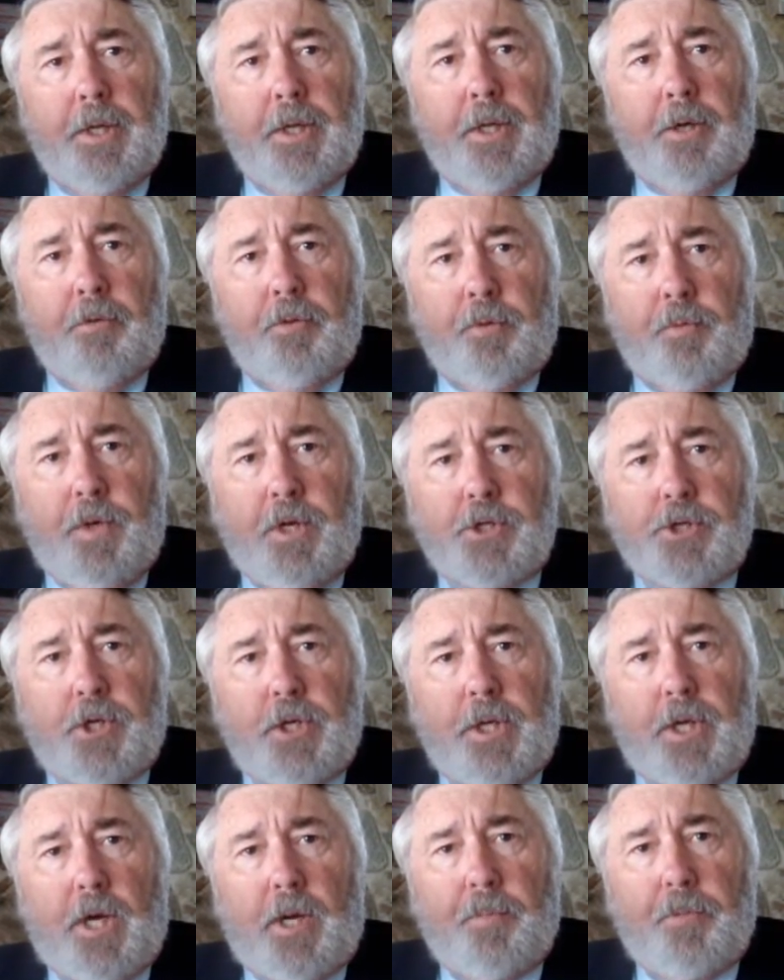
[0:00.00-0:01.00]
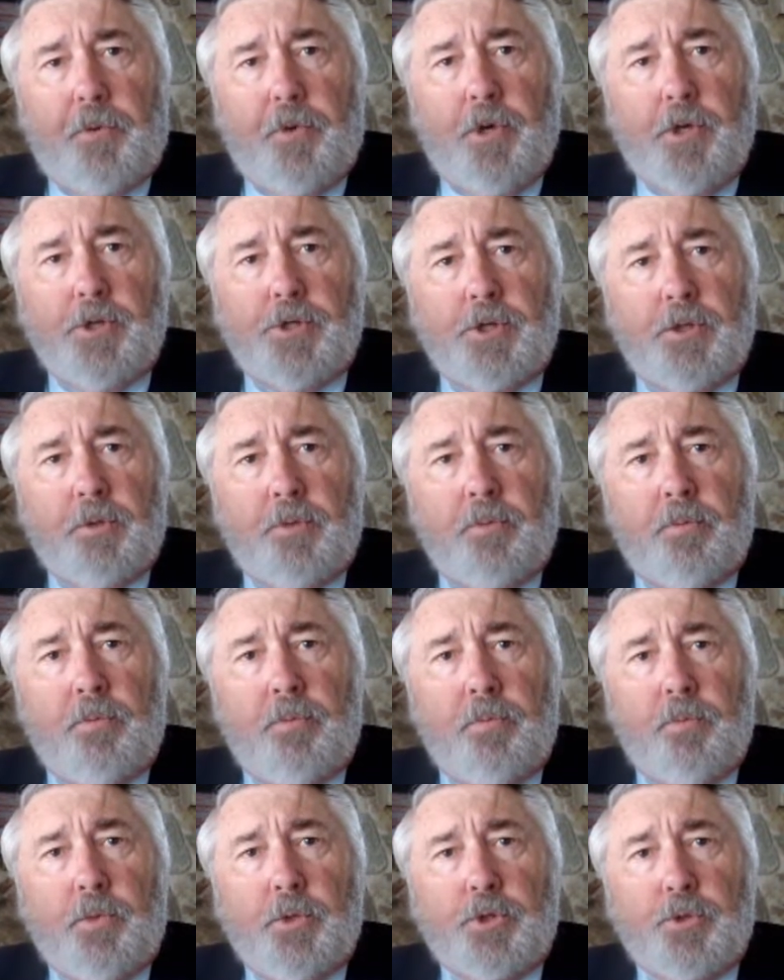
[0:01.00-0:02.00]
of the Rustic operation,
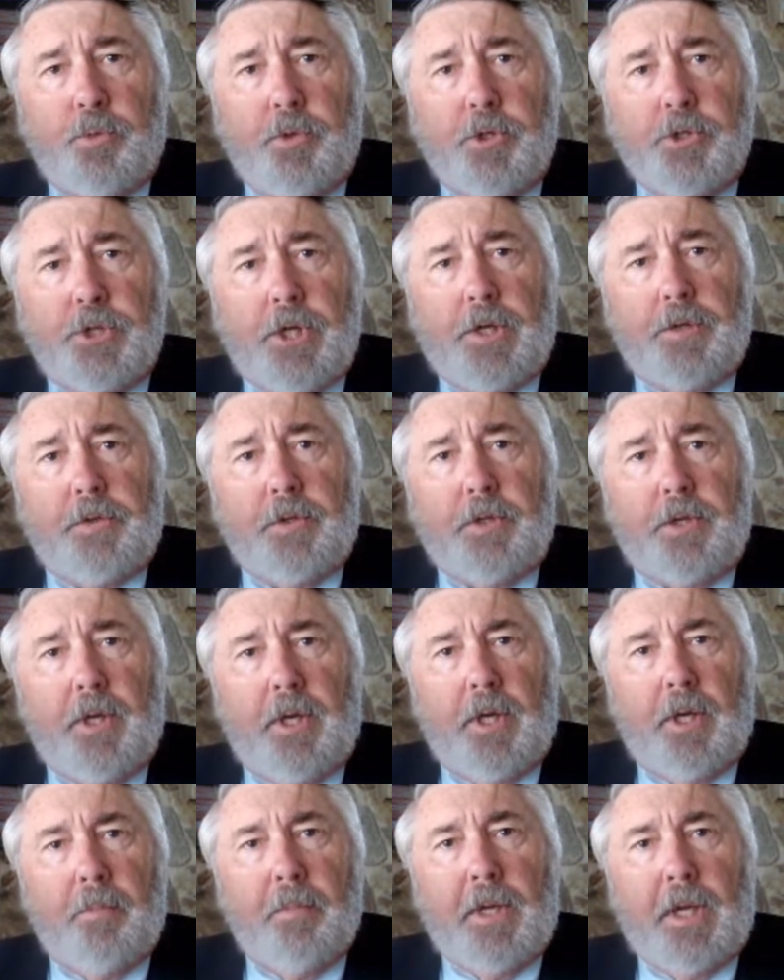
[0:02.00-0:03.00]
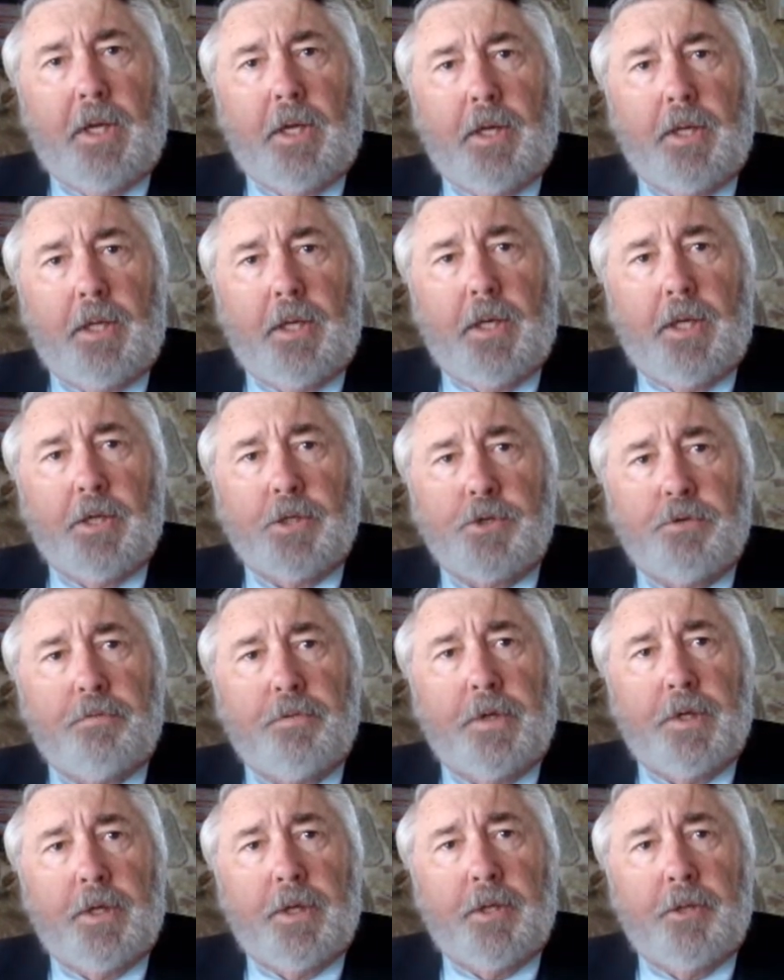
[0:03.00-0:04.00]
which was at the time highly
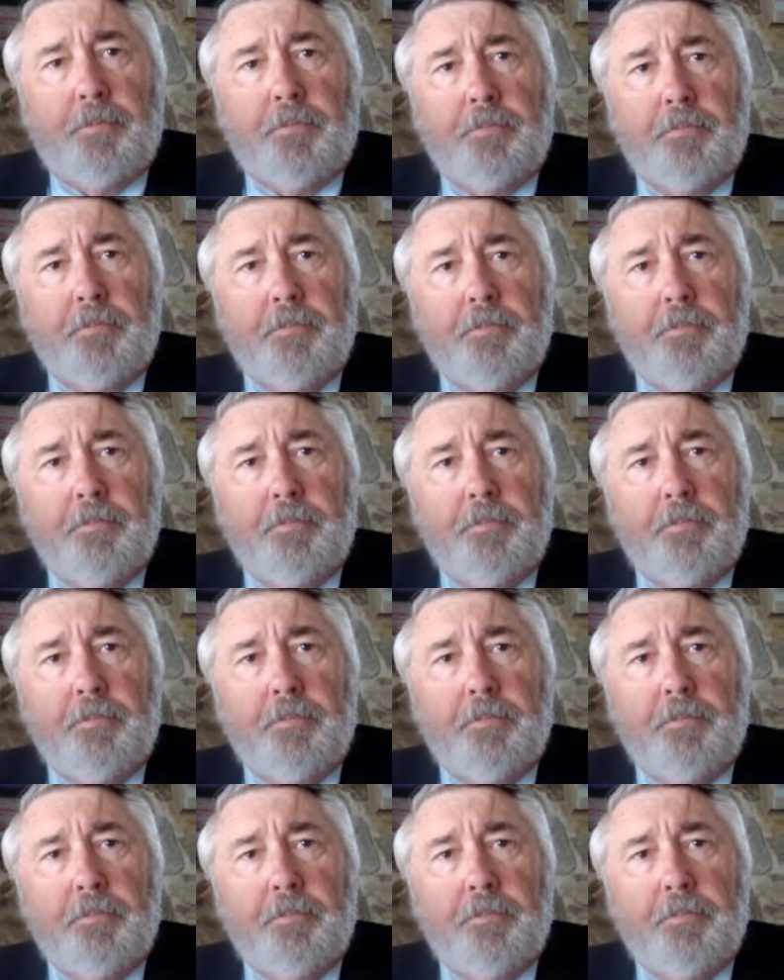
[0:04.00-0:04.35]
classified.